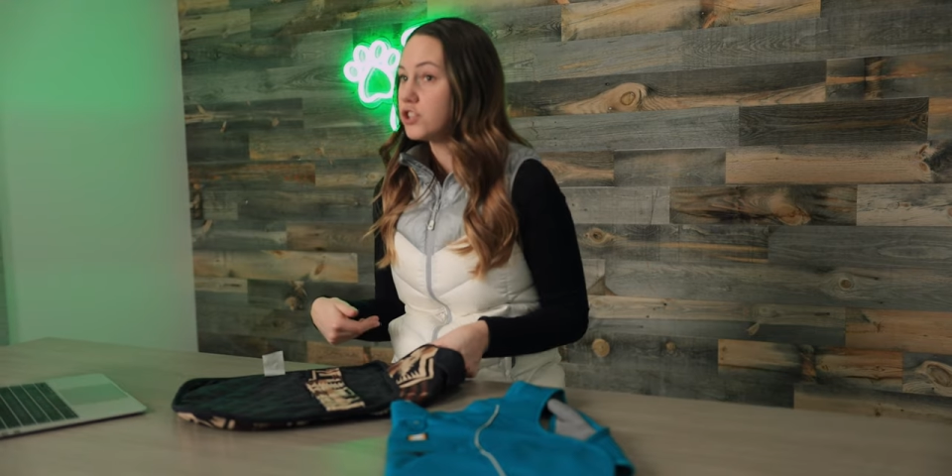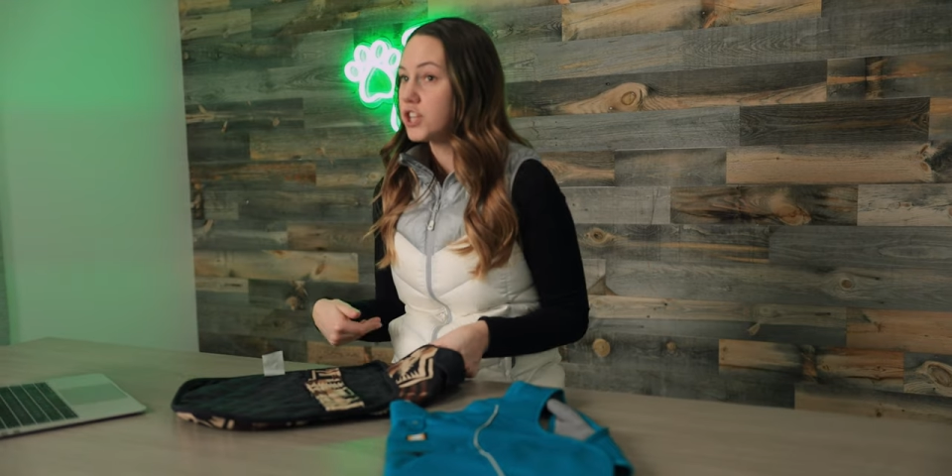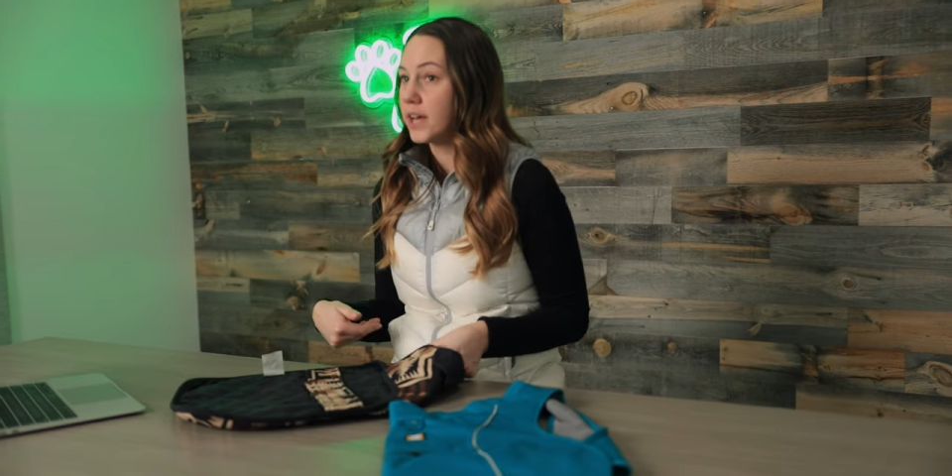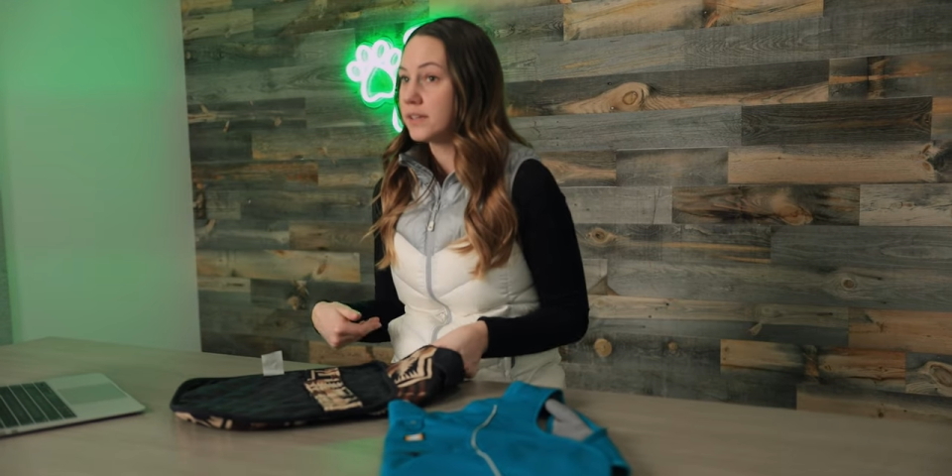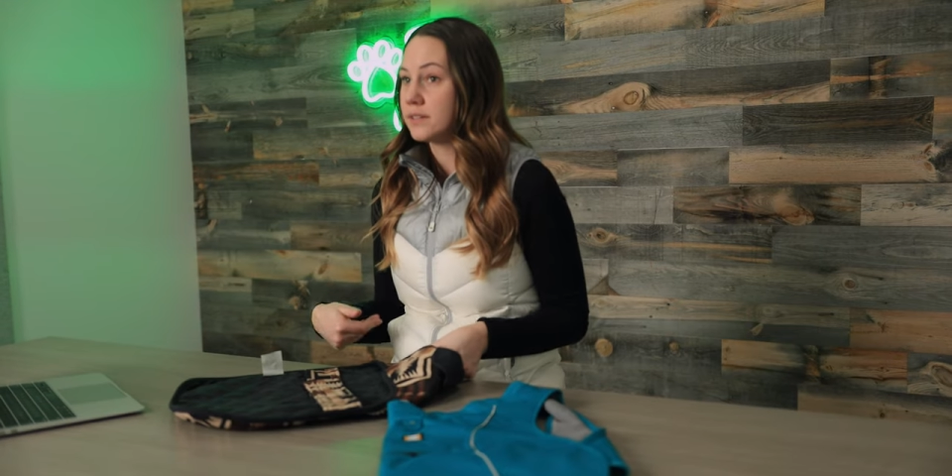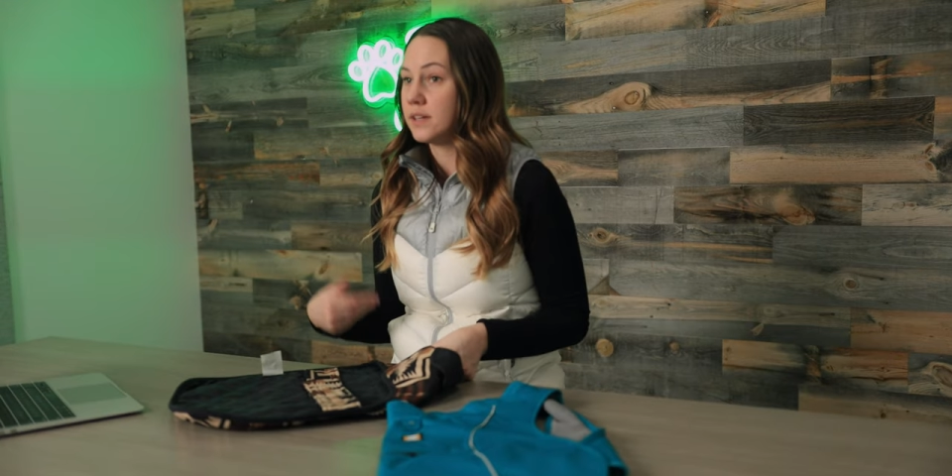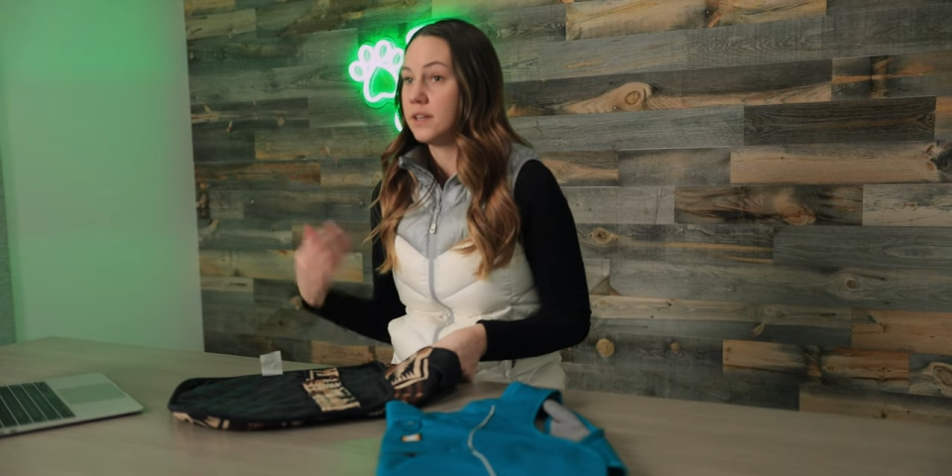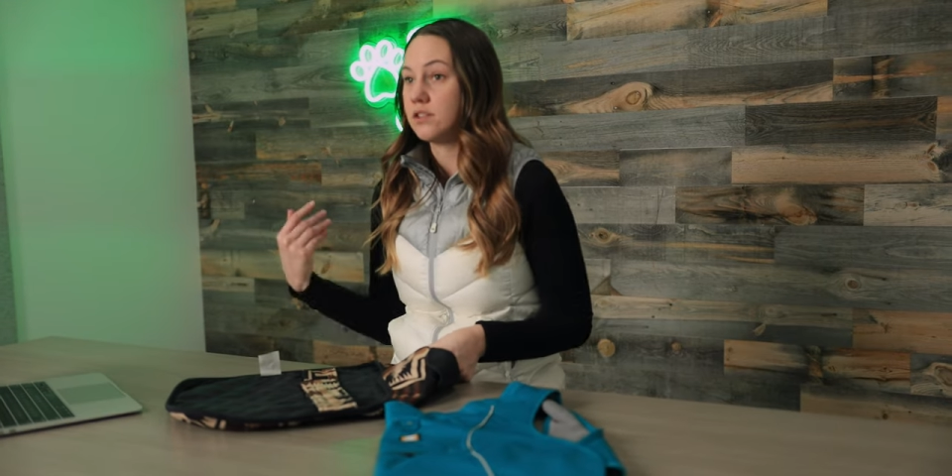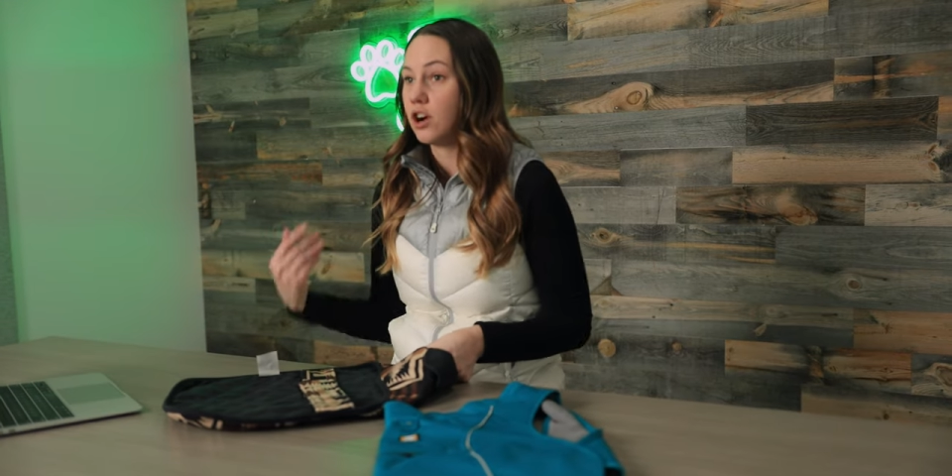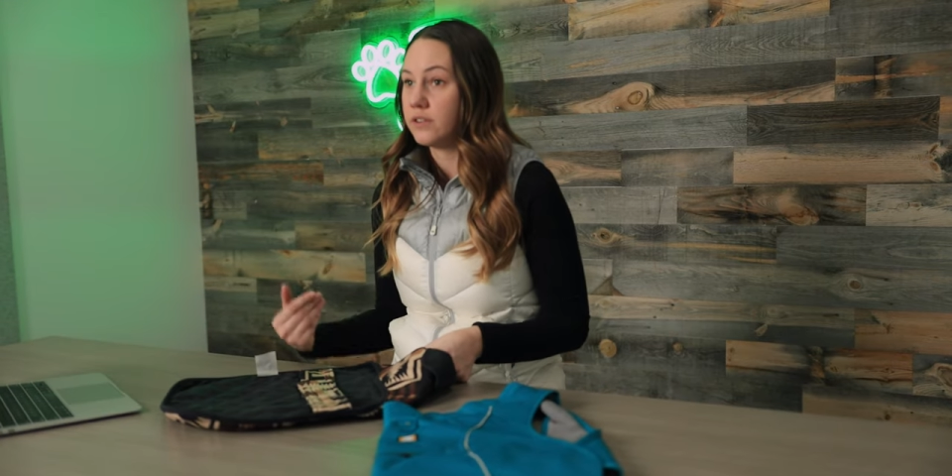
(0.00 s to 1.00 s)
chest and
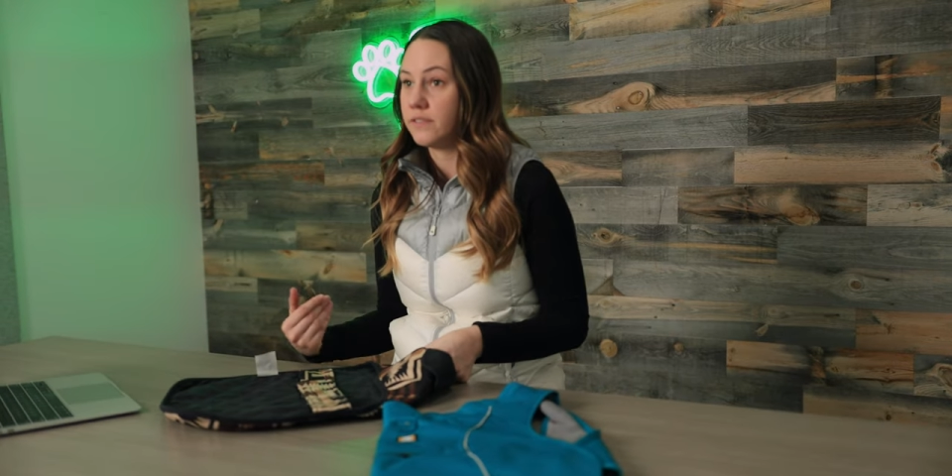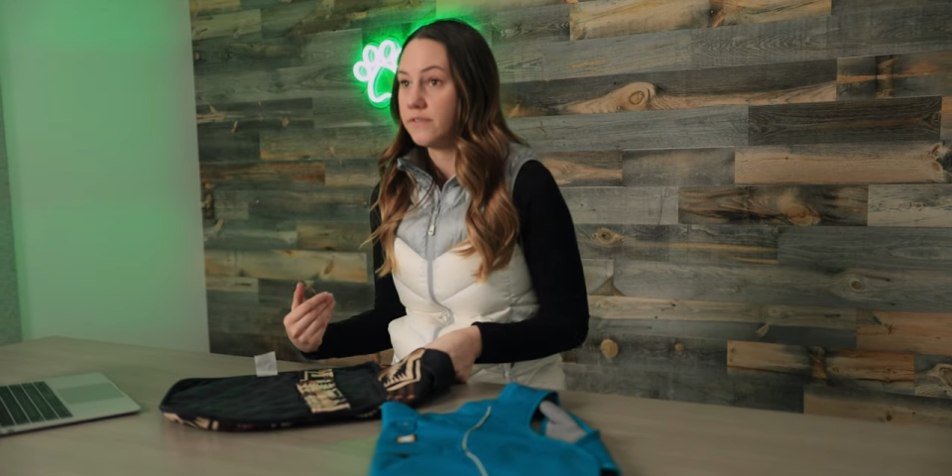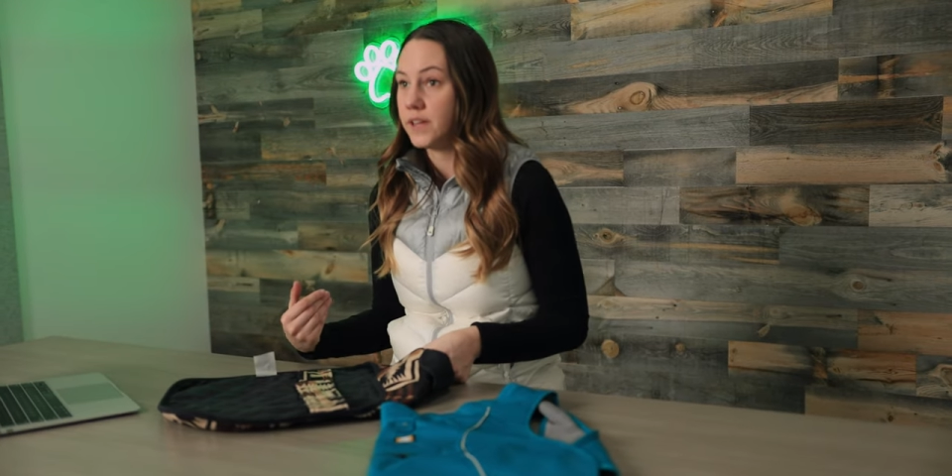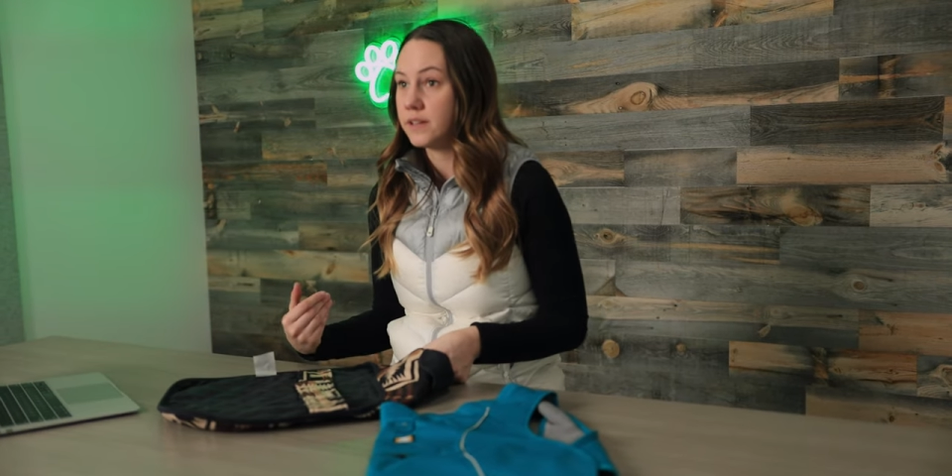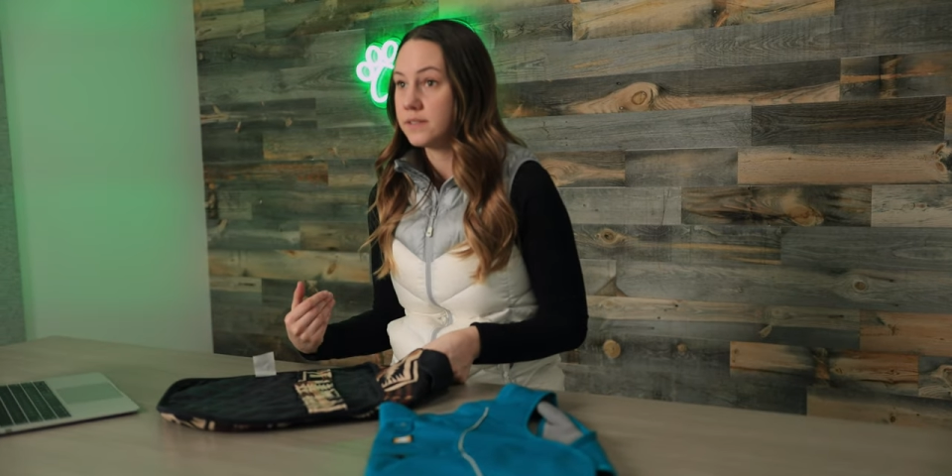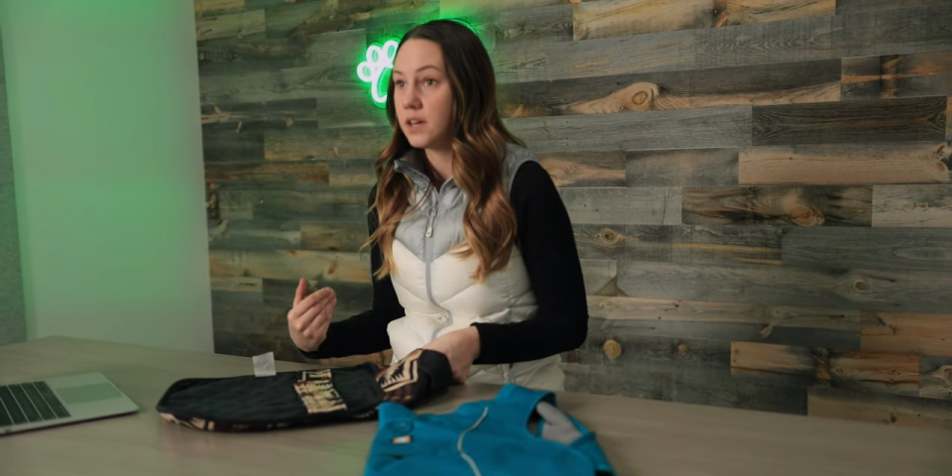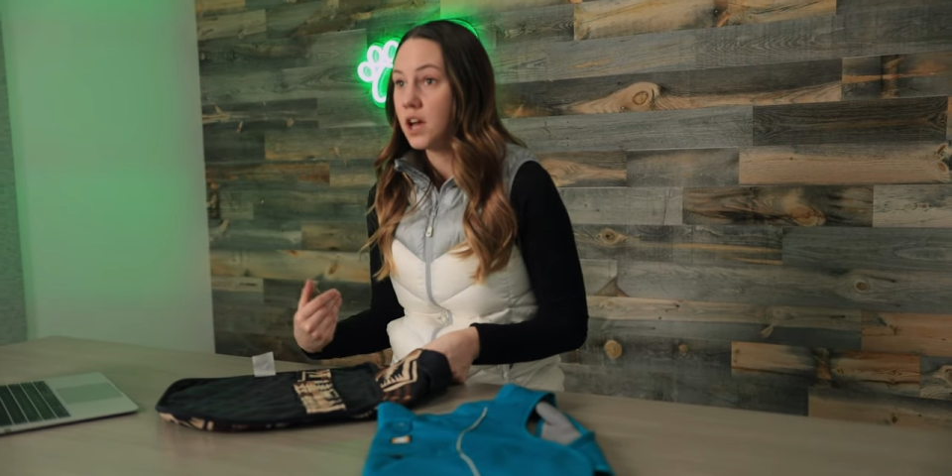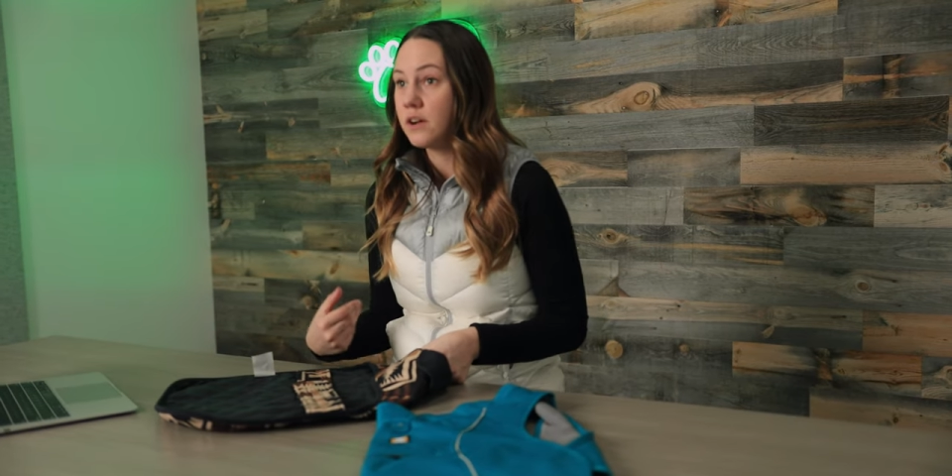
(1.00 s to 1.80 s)
it's hard to fit